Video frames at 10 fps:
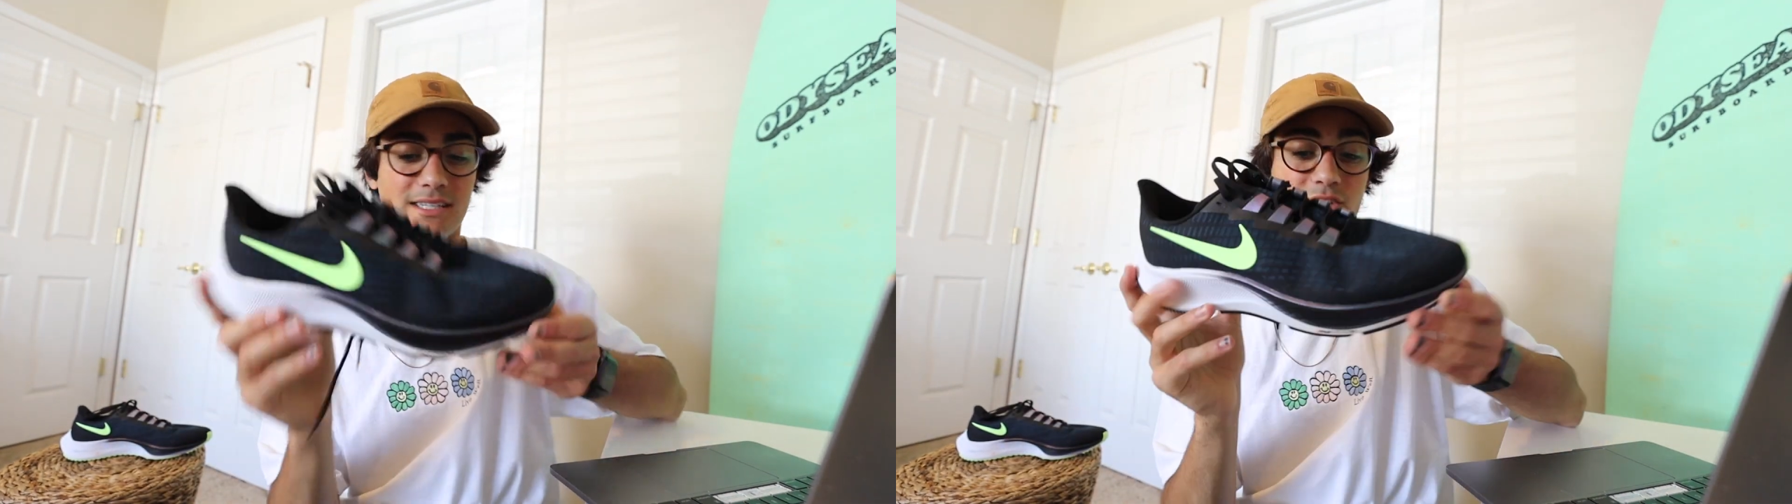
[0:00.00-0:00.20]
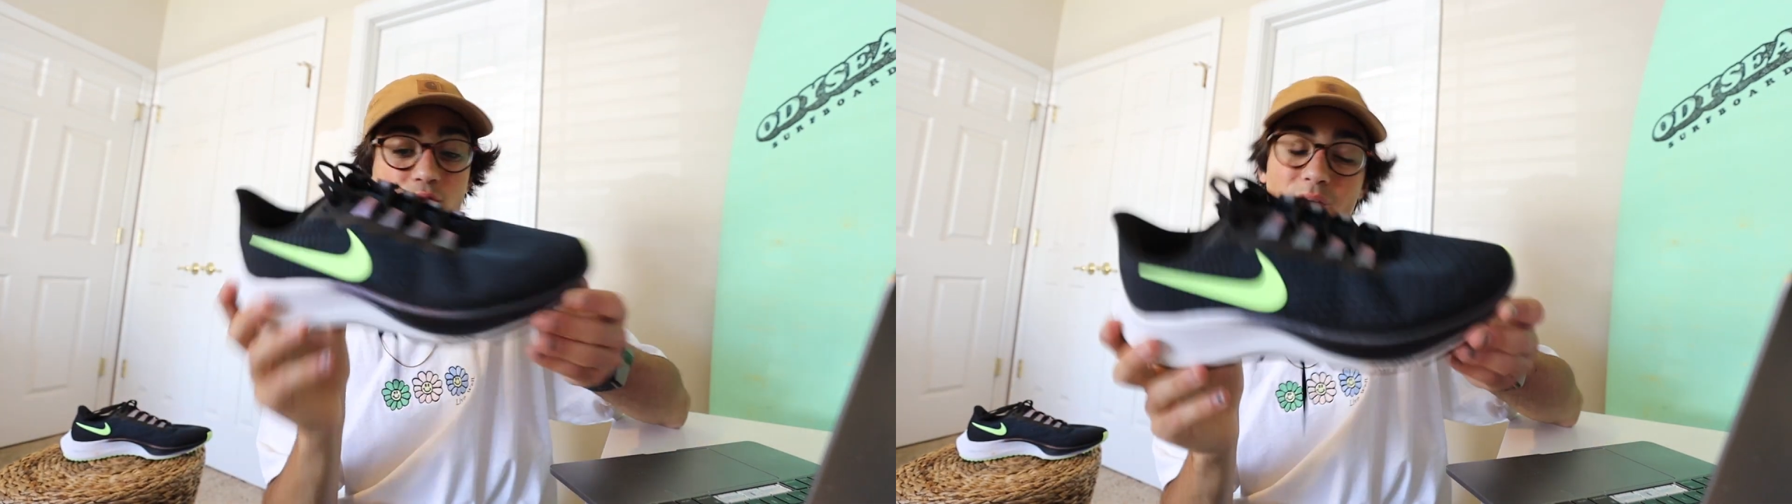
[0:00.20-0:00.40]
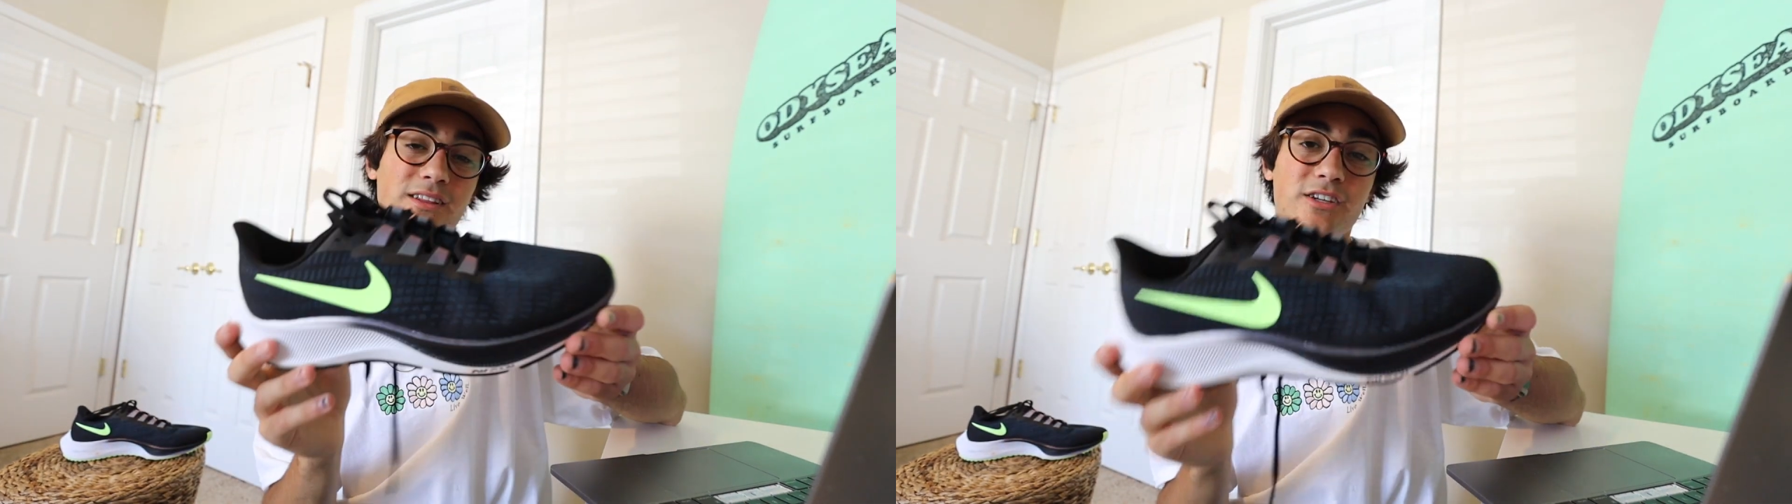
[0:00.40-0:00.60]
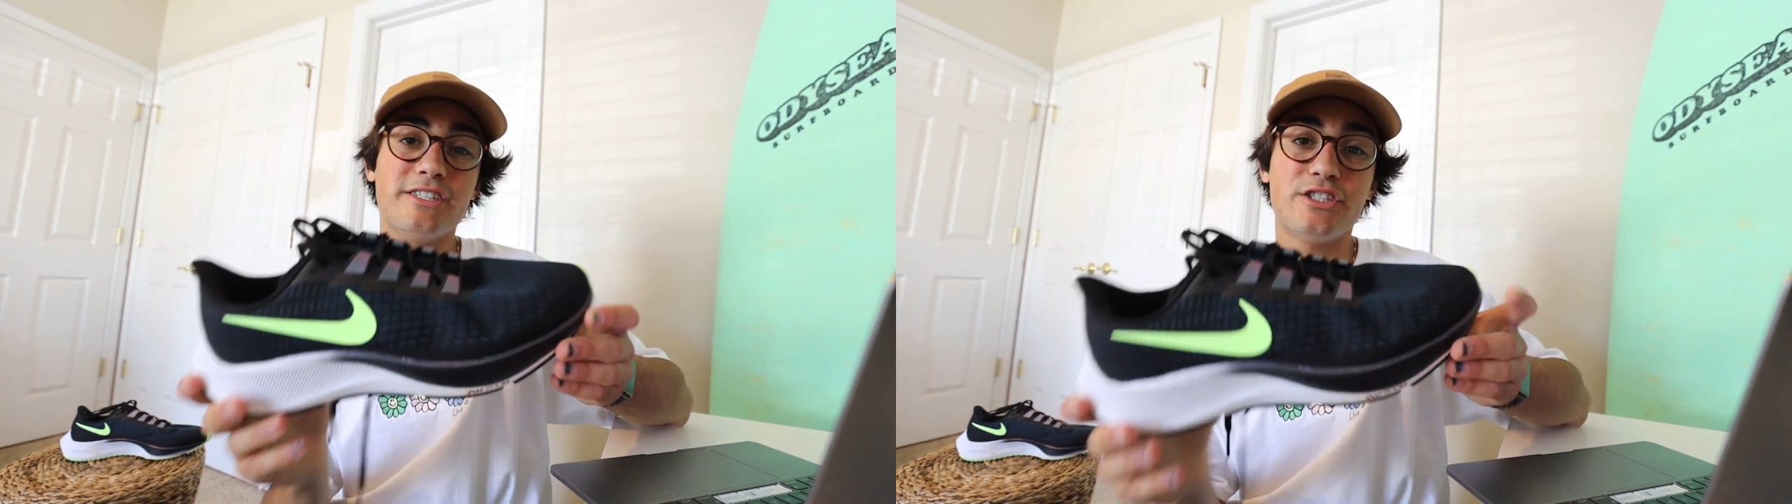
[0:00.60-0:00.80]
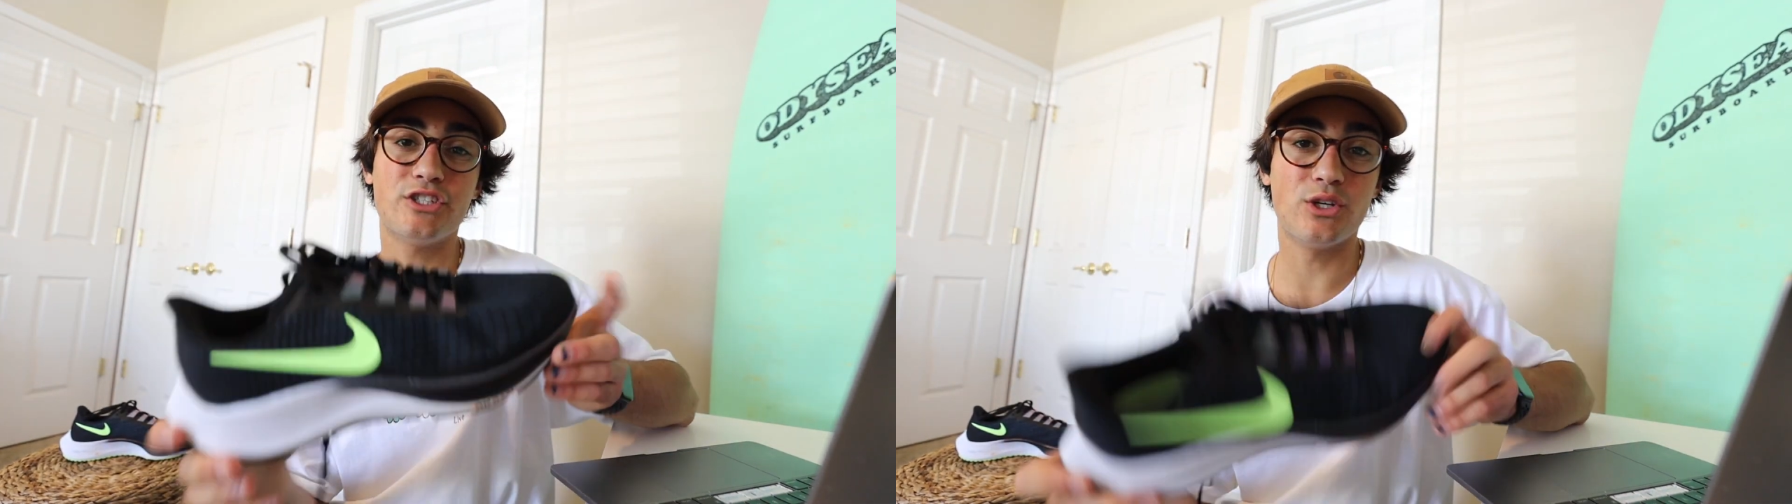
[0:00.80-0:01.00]
It's a great
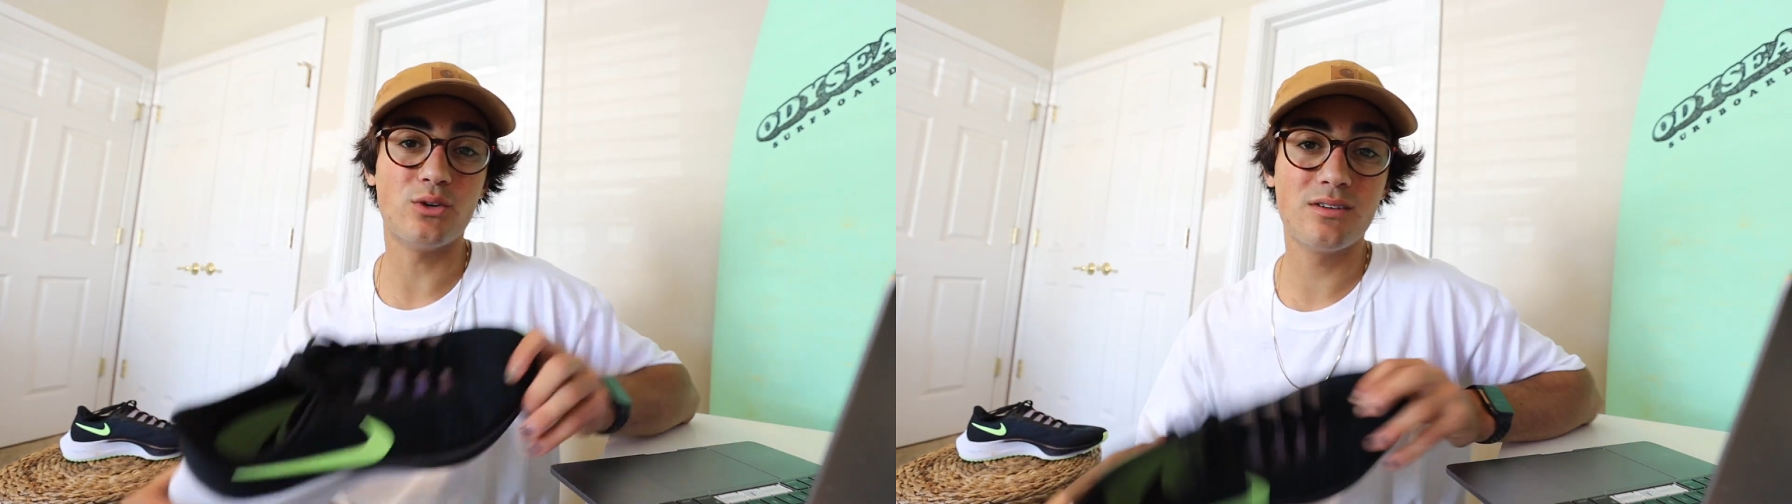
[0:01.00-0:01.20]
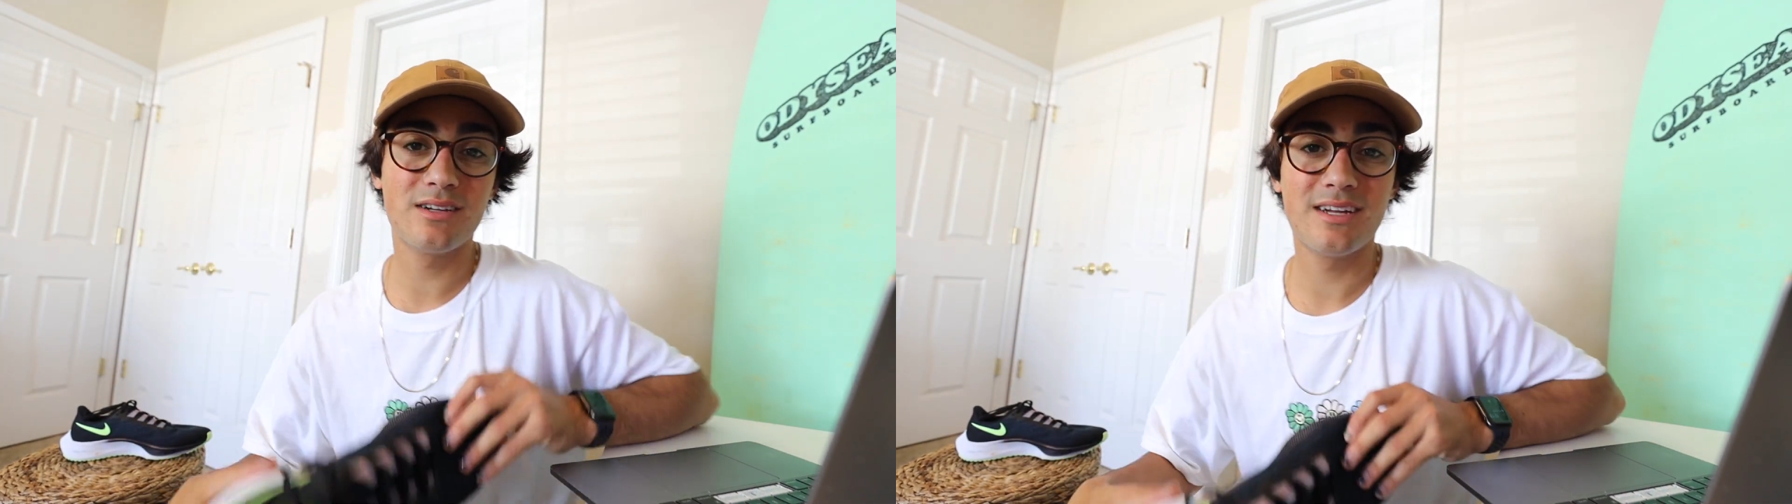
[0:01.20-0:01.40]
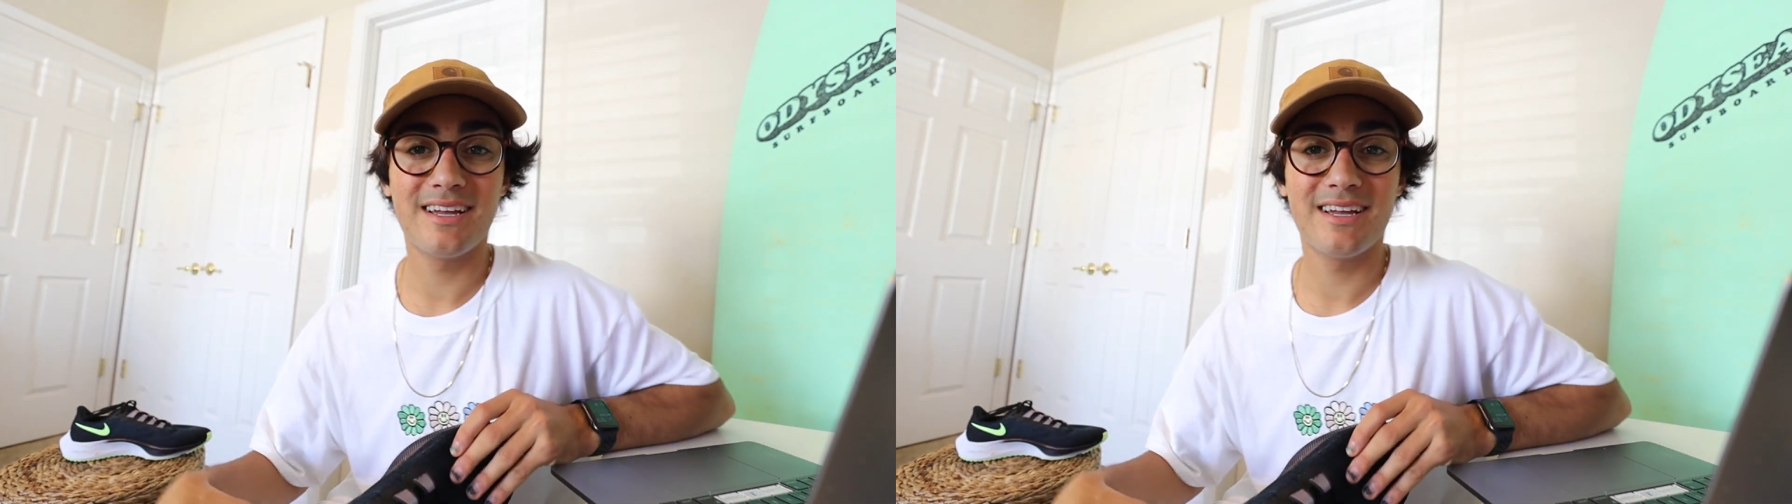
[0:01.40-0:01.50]
looking shoe.